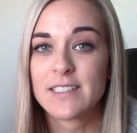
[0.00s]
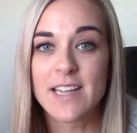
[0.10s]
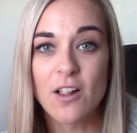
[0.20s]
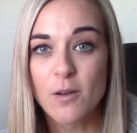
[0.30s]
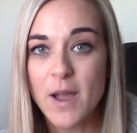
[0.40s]

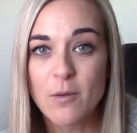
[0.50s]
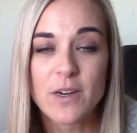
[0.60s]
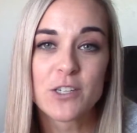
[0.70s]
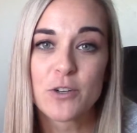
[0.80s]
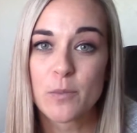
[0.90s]
Tell them how
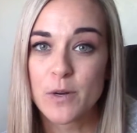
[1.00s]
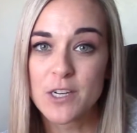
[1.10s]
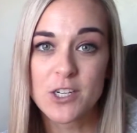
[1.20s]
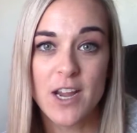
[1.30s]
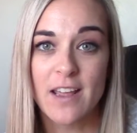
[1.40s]
much you
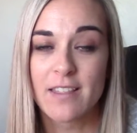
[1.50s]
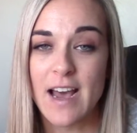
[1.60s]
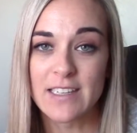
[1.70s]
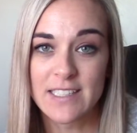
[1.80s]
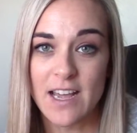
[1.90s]
appreciate
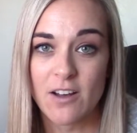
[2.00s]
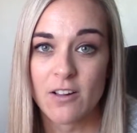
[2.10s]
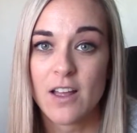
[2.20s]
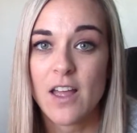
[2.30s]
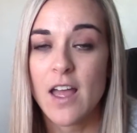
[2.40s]
that sell.